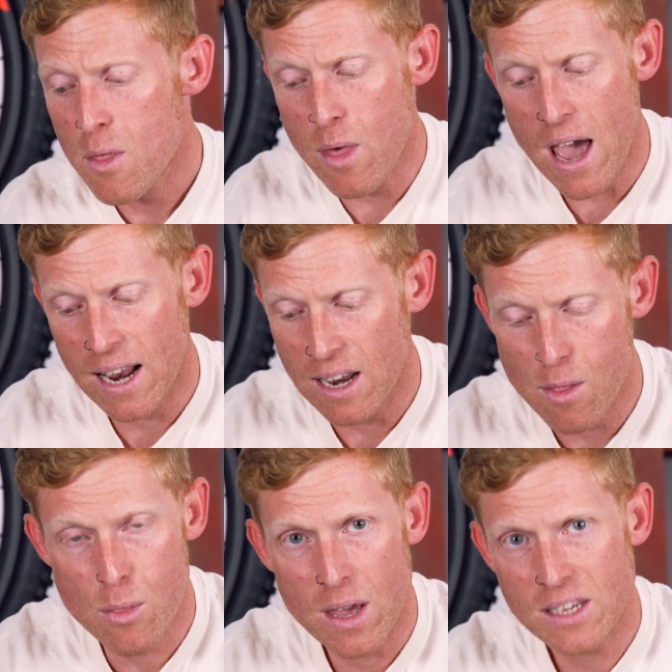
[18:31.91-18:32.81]
then
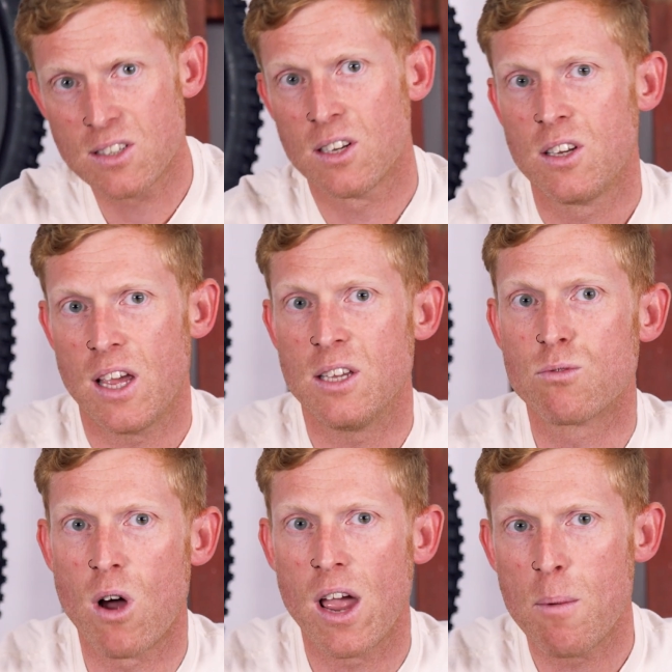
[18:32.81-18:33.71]
this
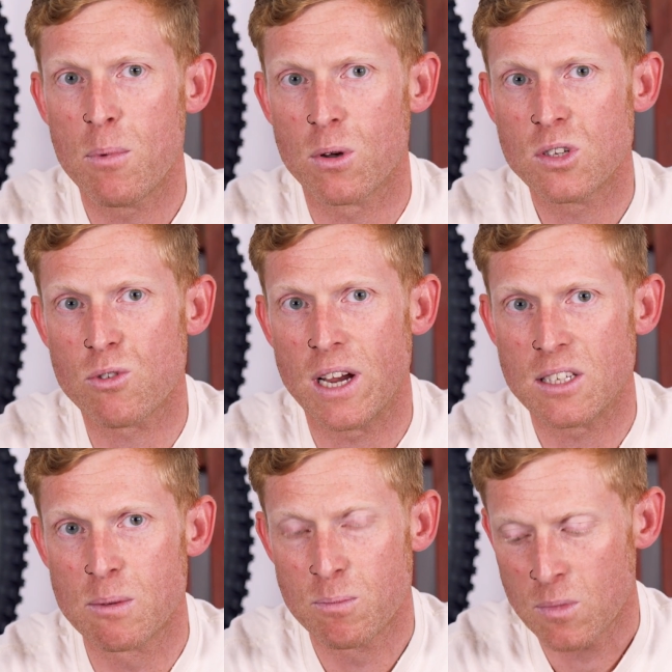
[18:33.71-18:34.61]
is right up your
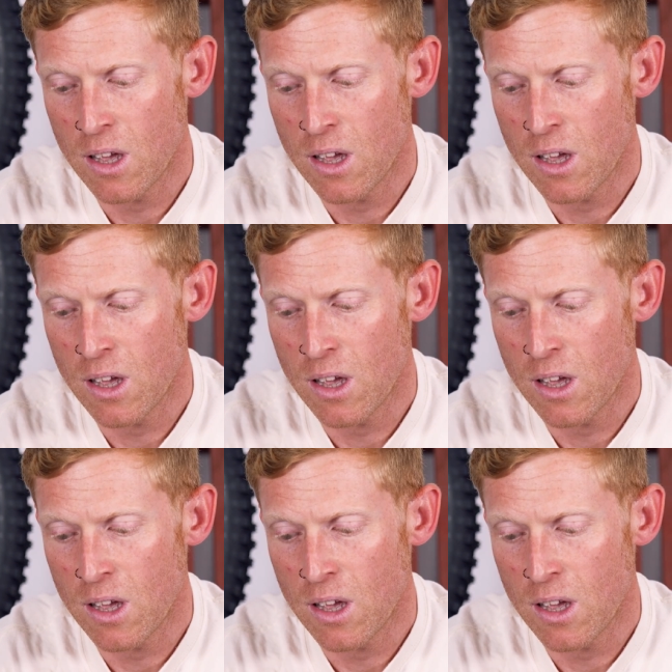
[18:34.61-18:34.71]
street.